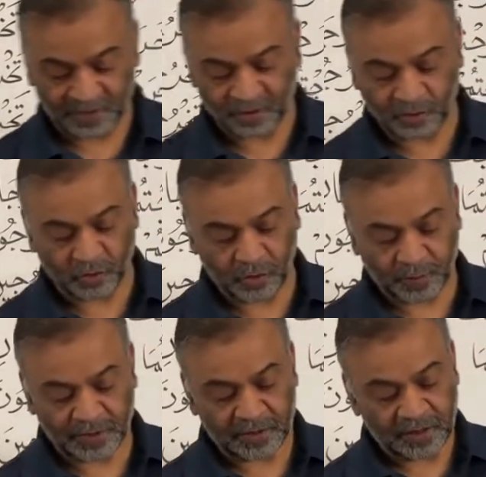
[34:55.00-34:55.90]
don't
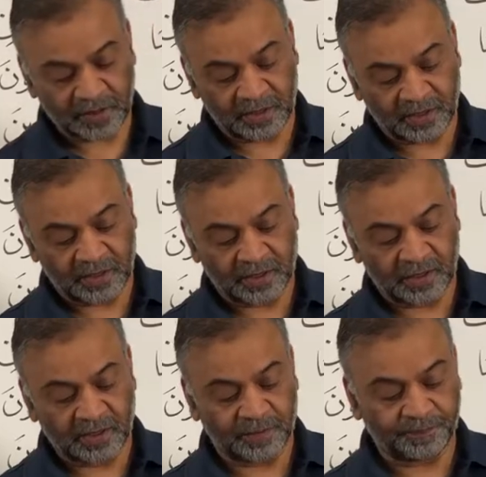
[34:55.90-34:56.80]
open
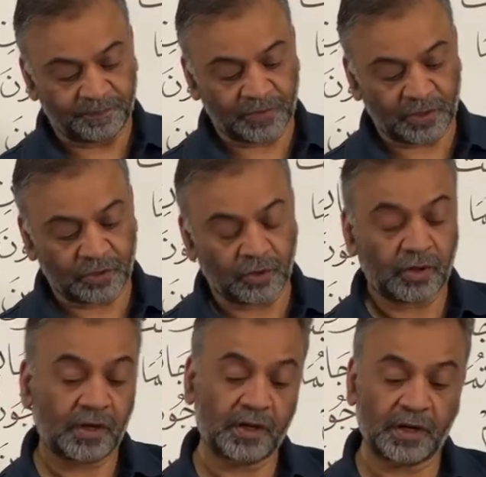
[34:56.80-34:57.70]
the door
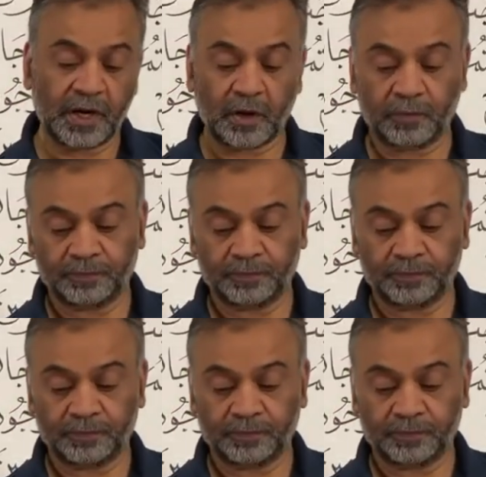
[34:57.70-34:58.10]
now.